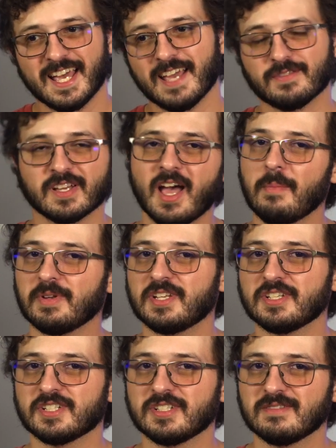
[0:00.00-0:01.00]
if the
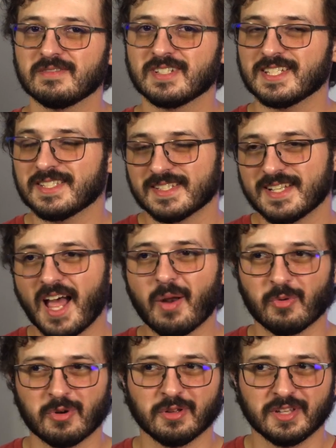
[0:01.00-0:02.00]
competition is
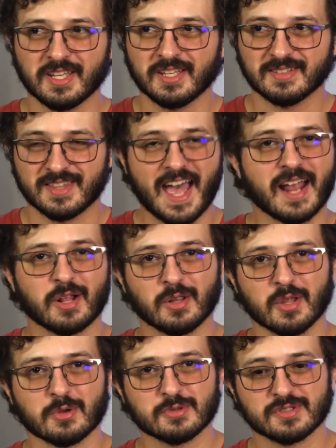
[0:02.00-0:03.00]
not really that
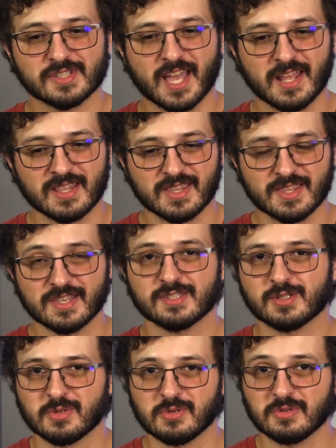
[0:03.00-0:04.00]
close and
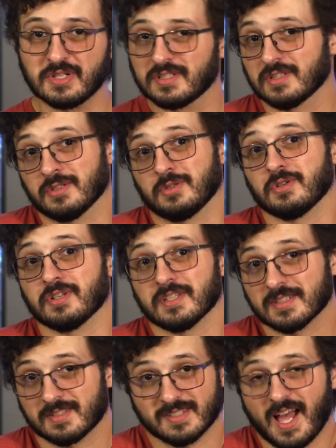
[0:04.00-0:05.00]
this tool is as good
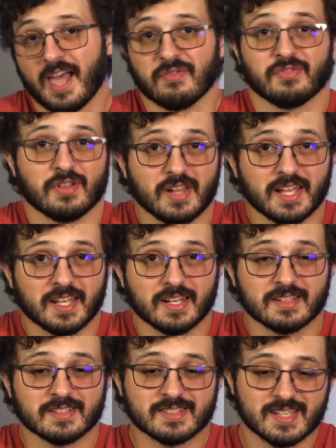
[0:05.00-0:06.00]
as I feel like it
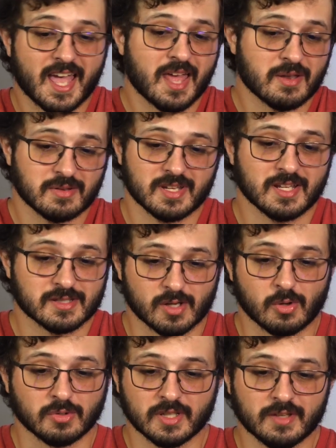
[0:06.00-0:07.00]
is, and it's
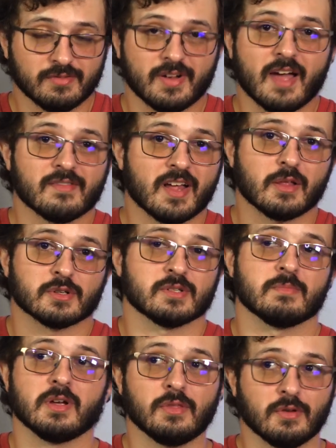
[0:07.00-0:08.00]
only five dollars a
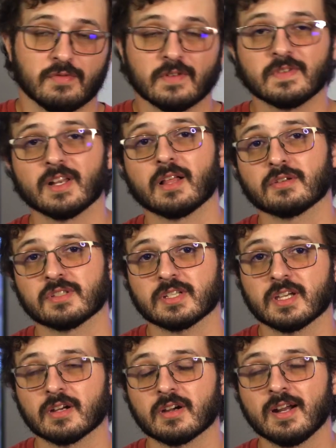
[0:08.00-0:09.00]
month or fifty dollars a
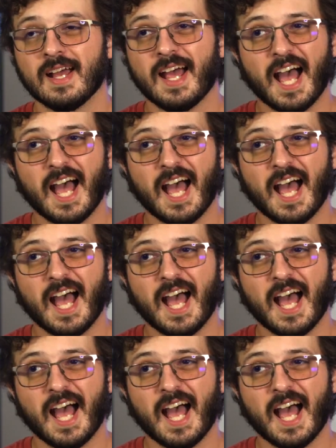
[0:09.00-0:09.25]
year,